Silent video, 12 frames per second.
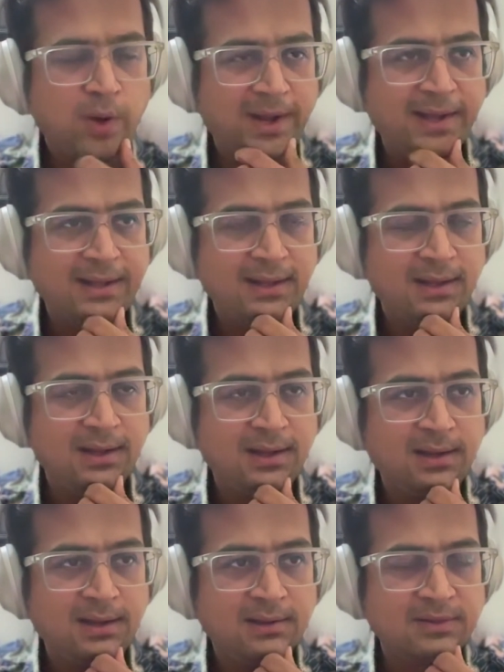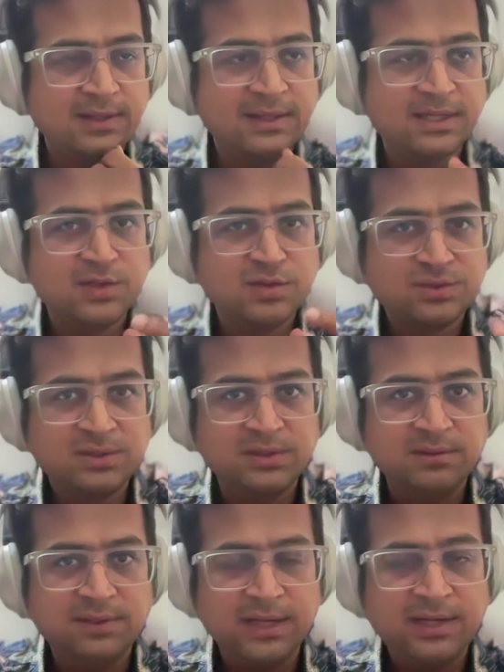What I think
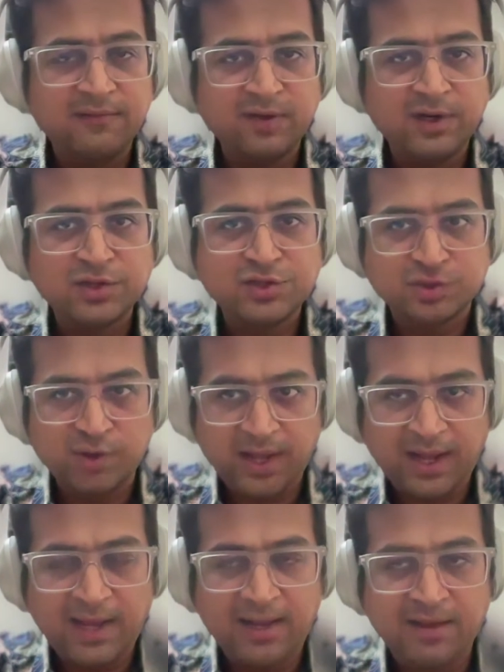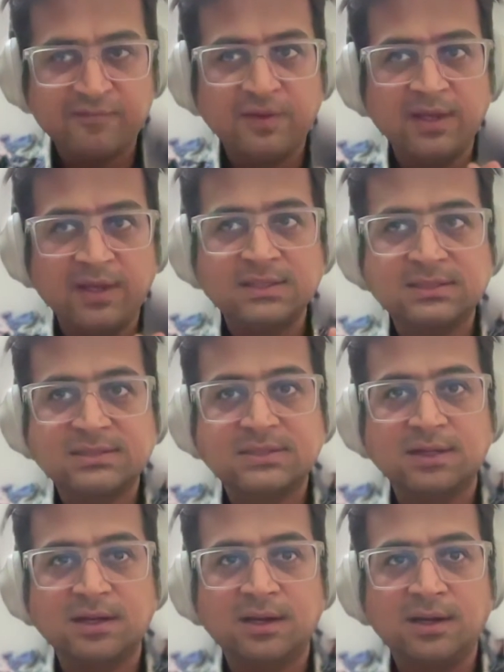they definitely should have
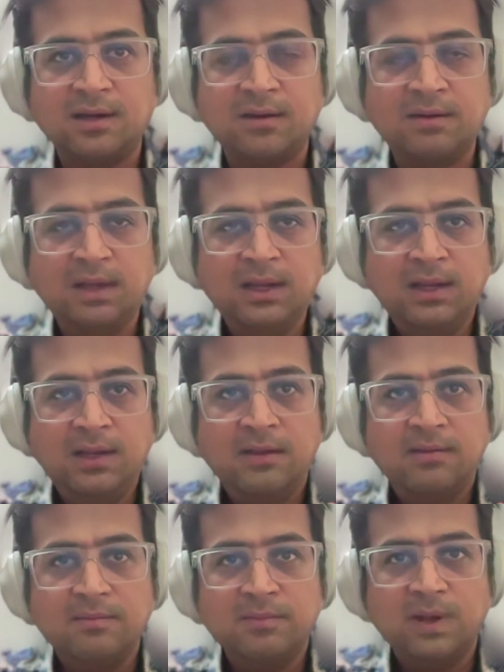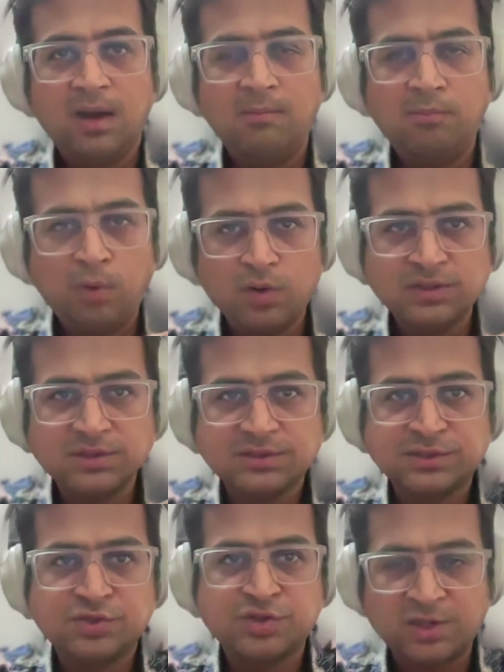is a
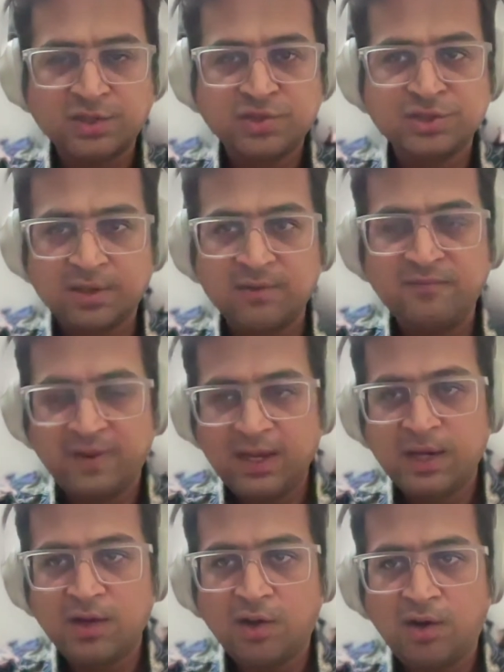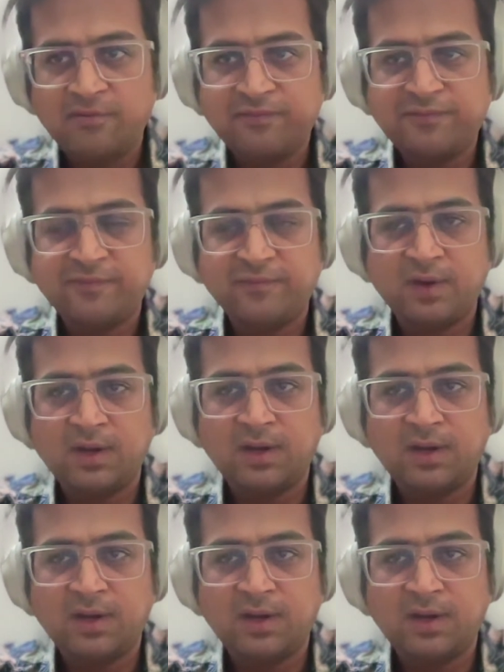more structured way of